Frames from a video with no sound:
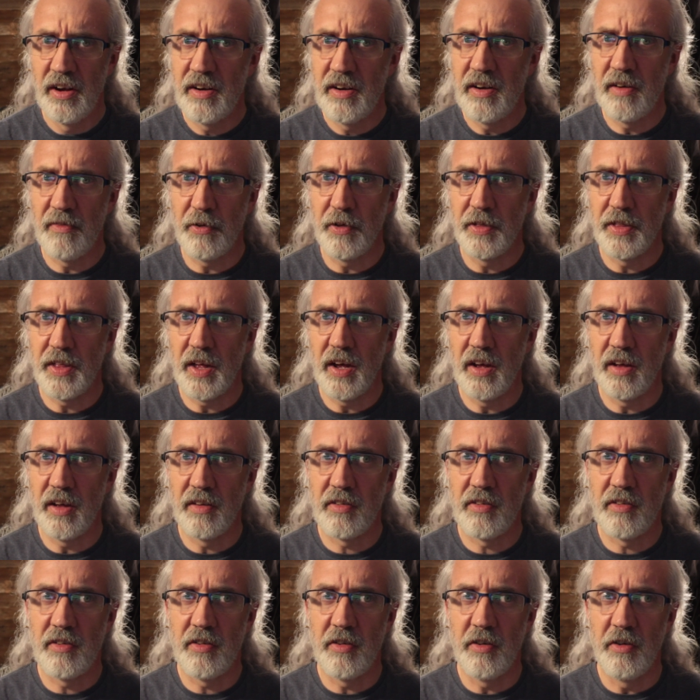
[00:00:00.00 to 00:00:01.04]
different
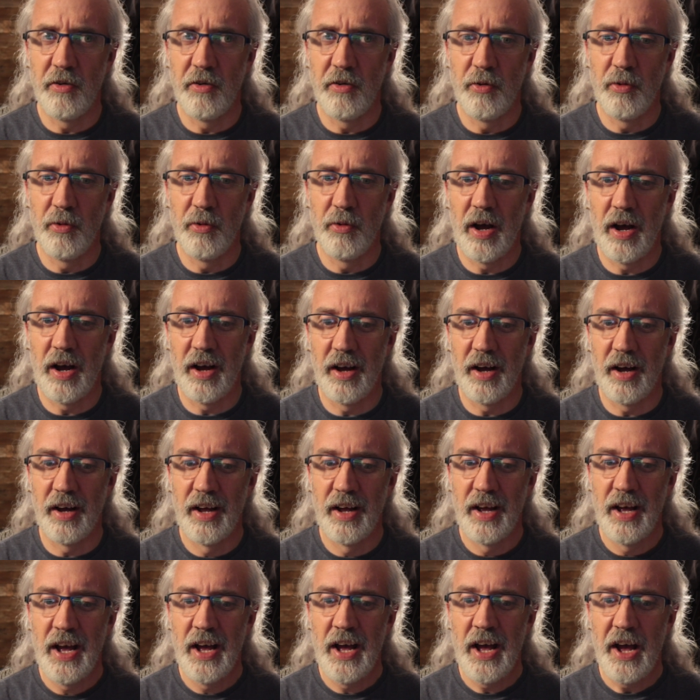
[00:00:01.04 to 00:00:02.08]
things to
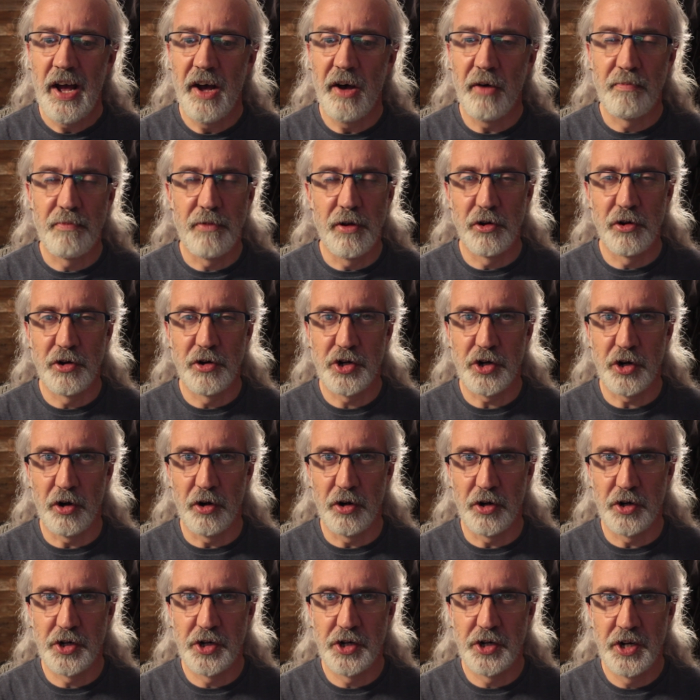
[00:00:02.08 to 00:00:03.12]
help your
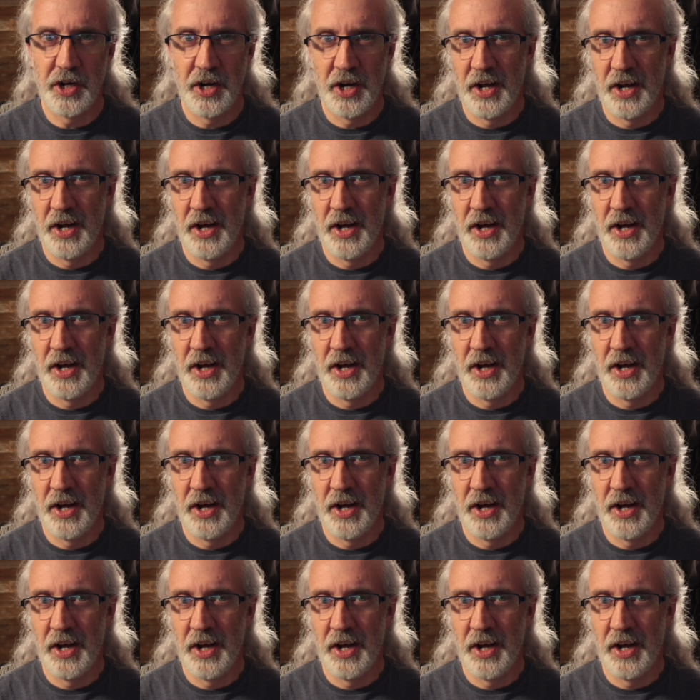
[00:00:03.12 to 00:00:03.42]
church